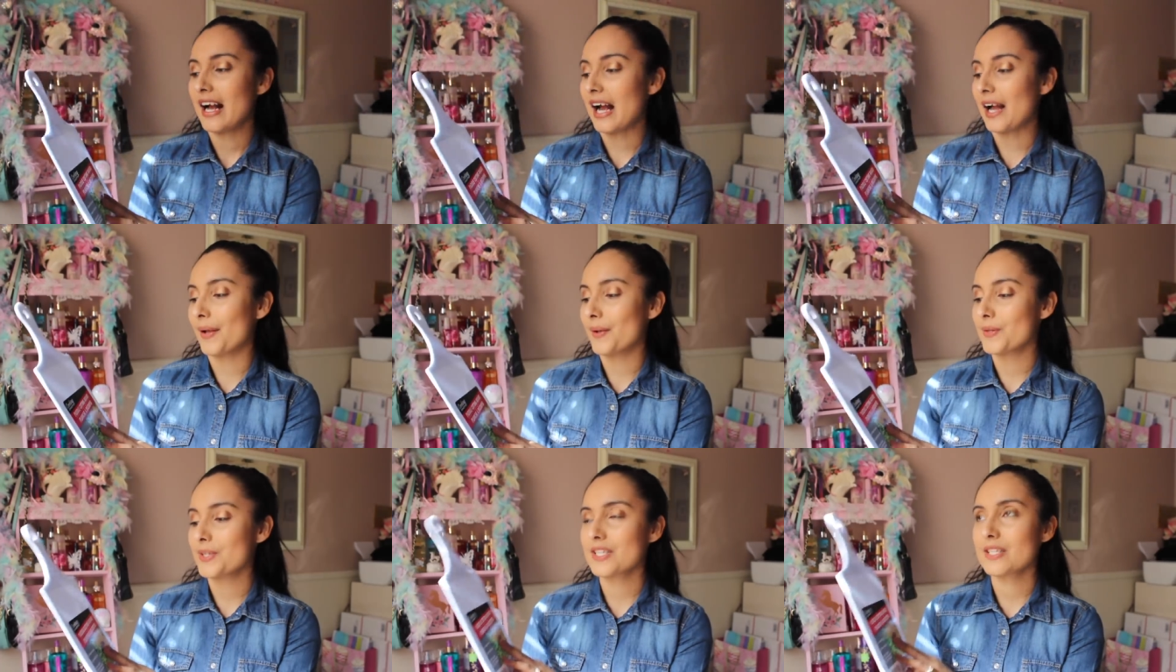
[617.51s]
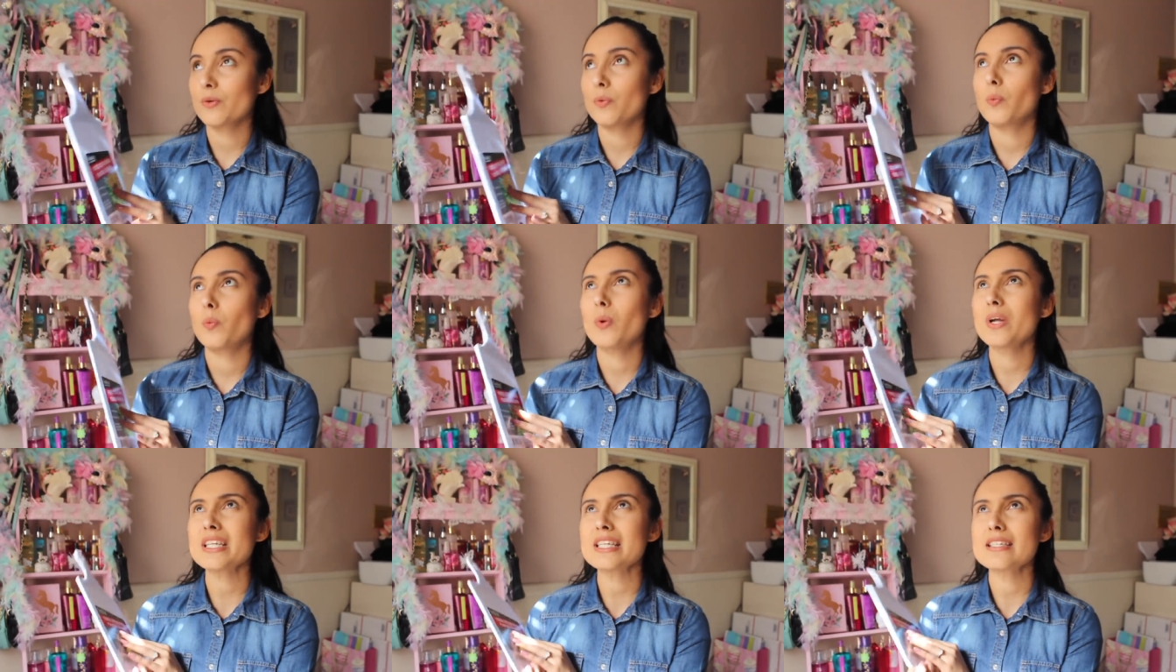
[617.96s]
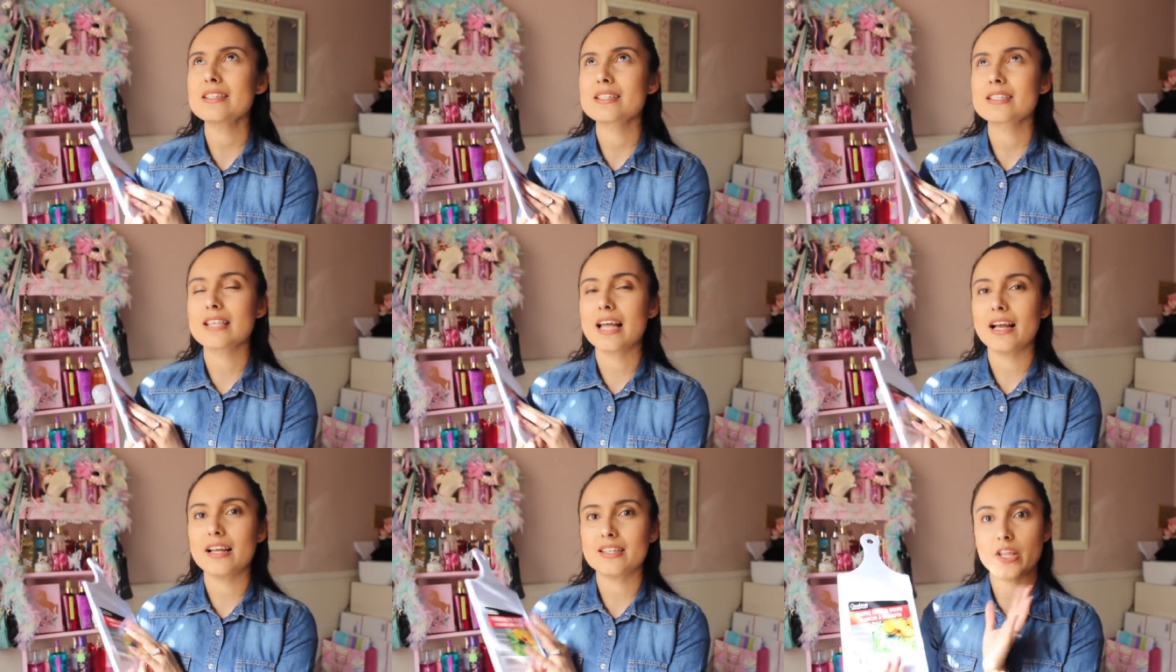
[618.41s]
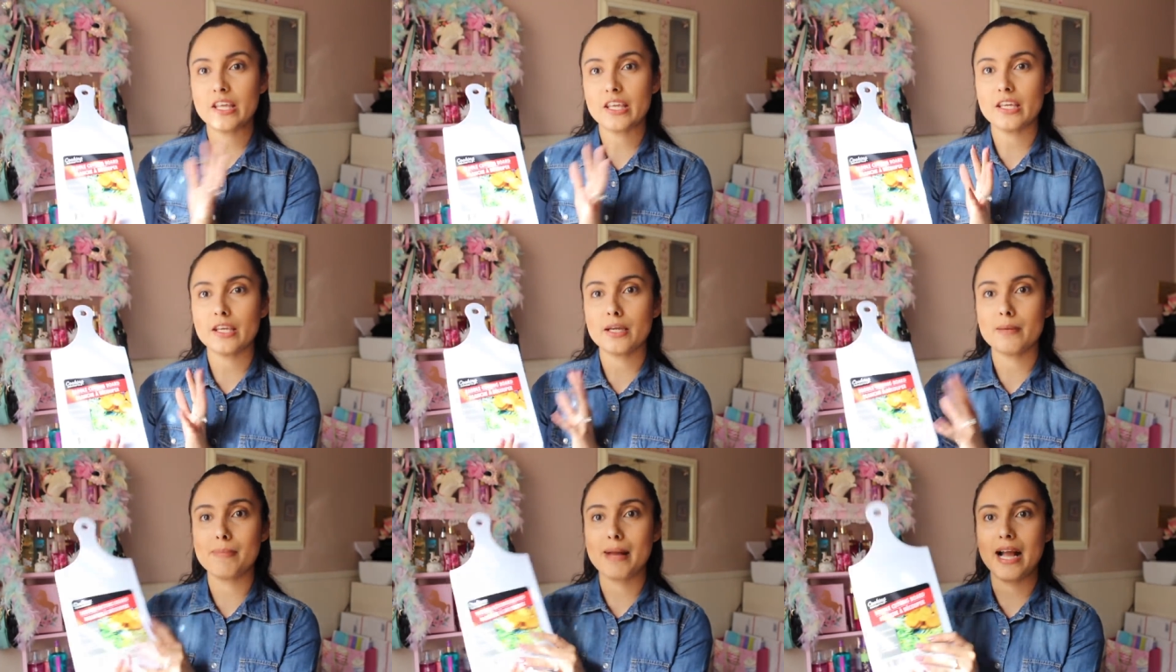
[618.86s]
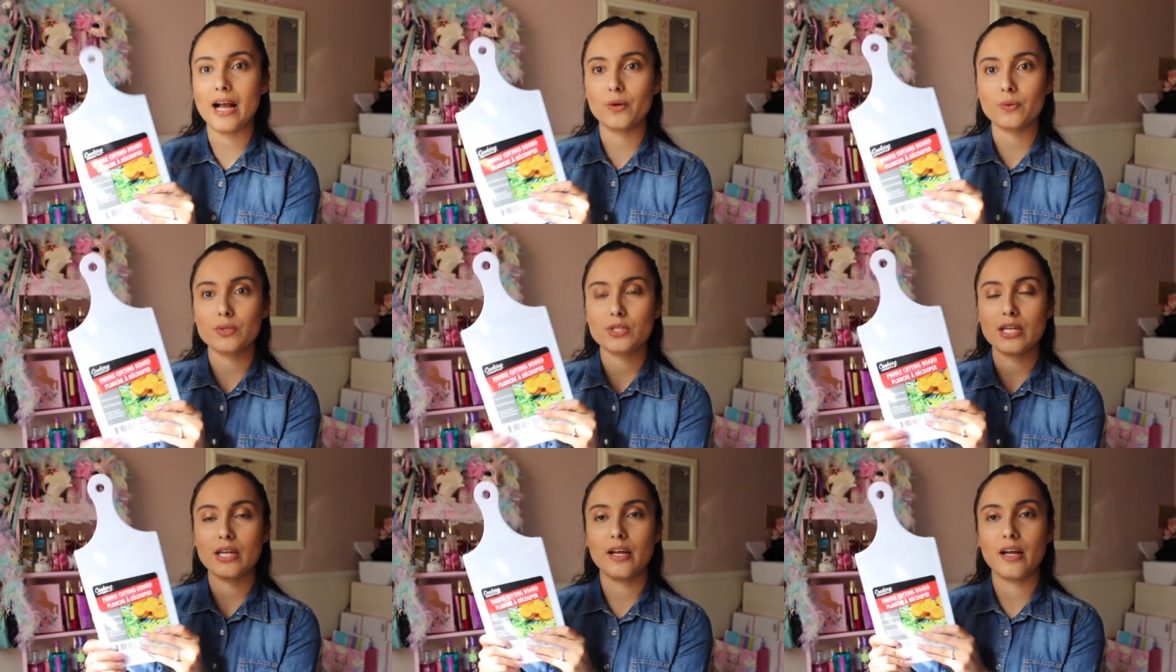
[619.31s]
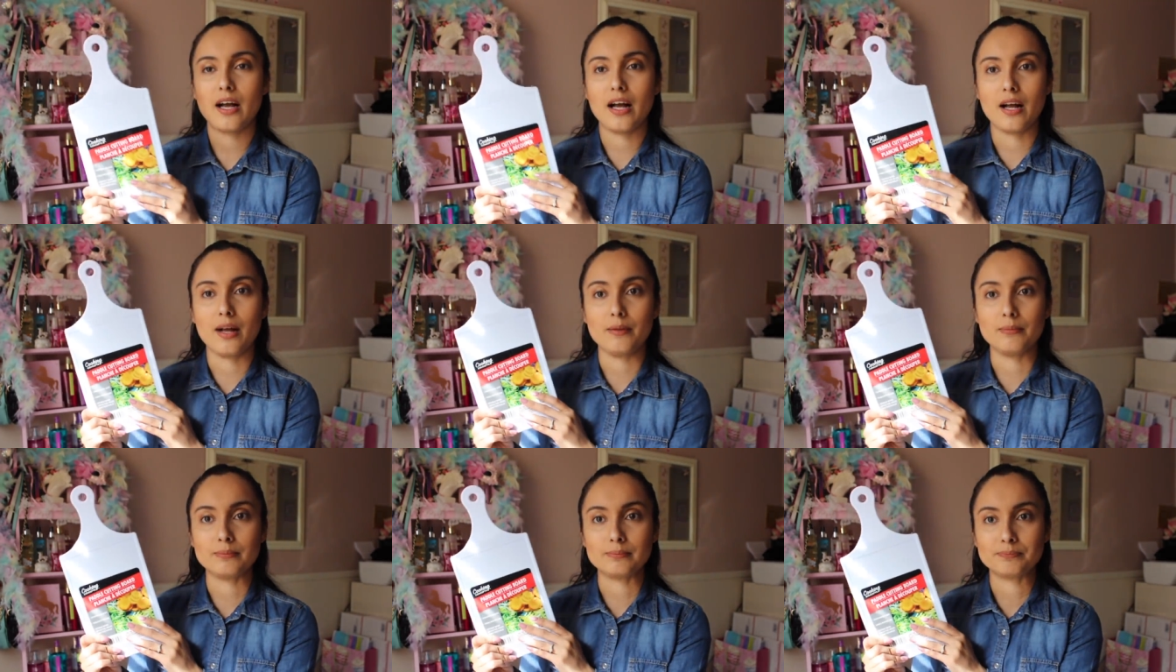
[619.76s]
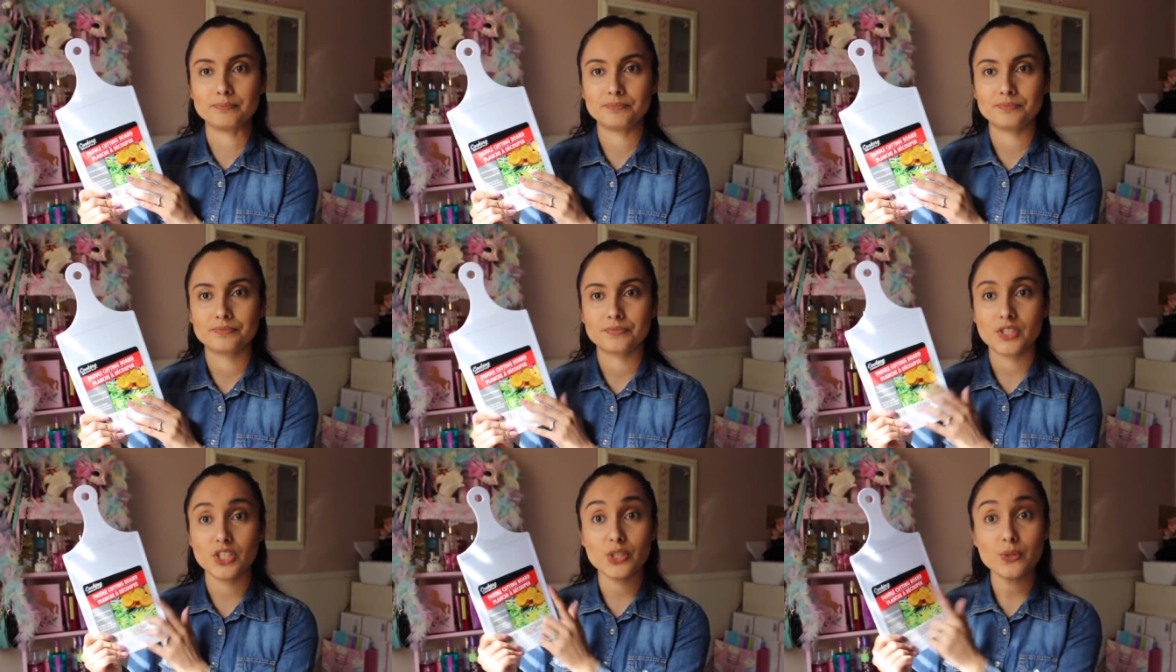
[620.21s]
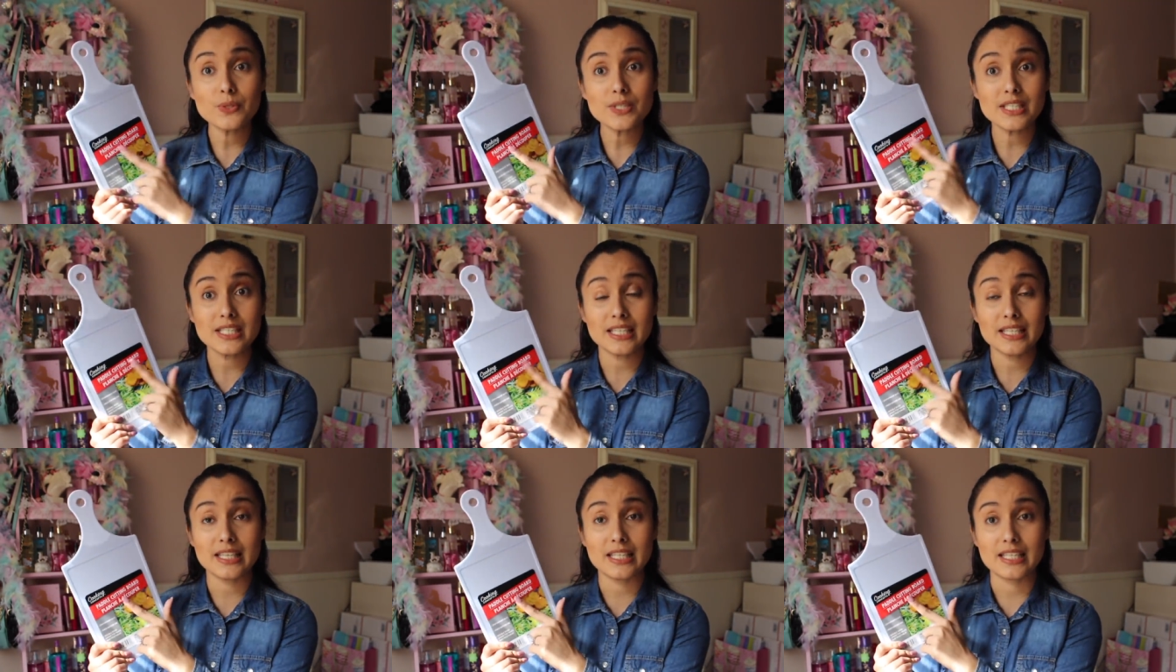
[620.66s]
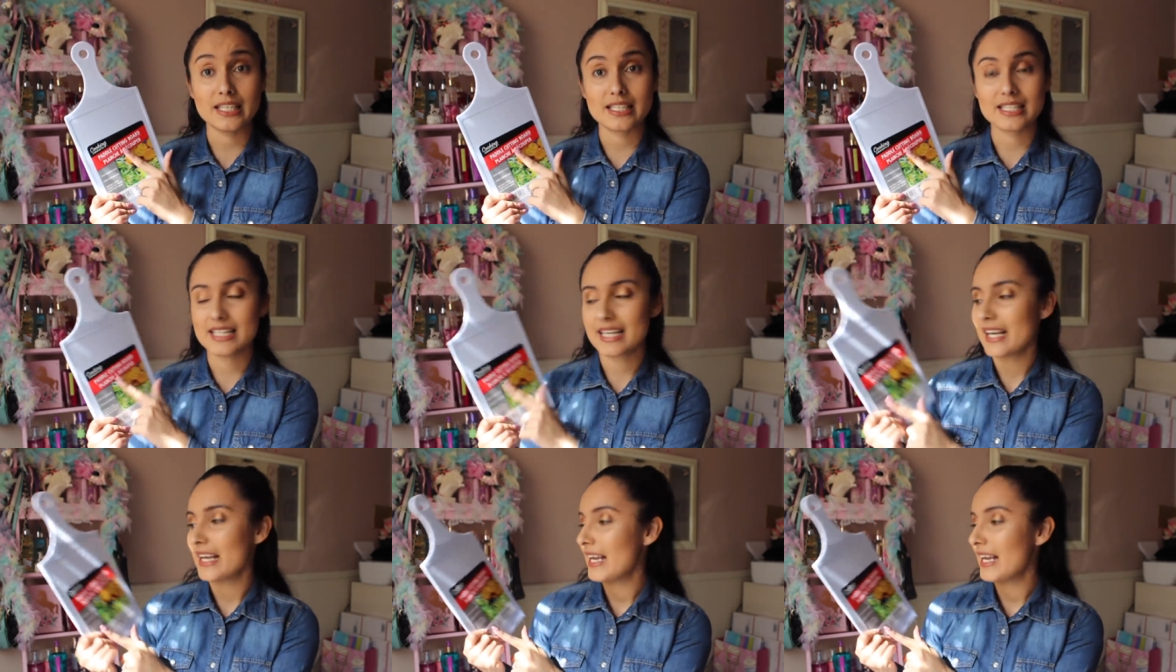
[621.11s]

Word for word: I was once thinking about using these,